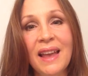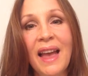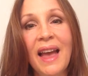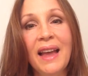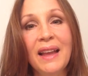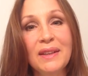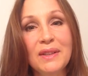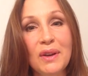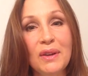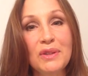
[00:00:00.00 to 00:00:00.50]

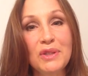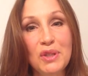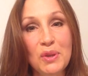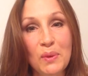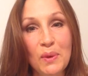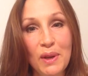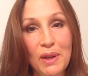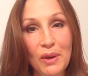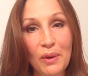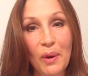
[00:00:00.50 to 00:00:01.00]
and are
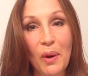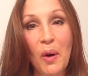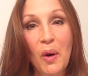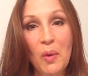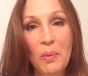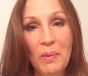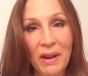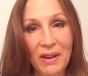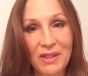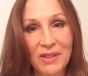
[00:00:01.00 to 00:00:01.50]
doing your
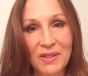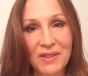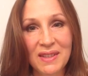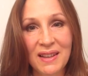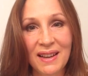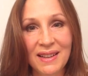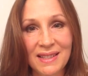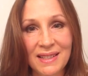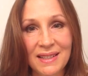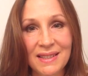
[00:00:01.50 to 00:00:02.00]
home
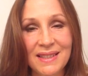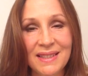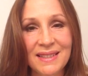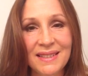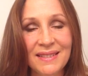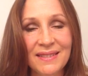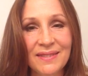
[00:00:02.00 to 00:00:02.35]
exercises.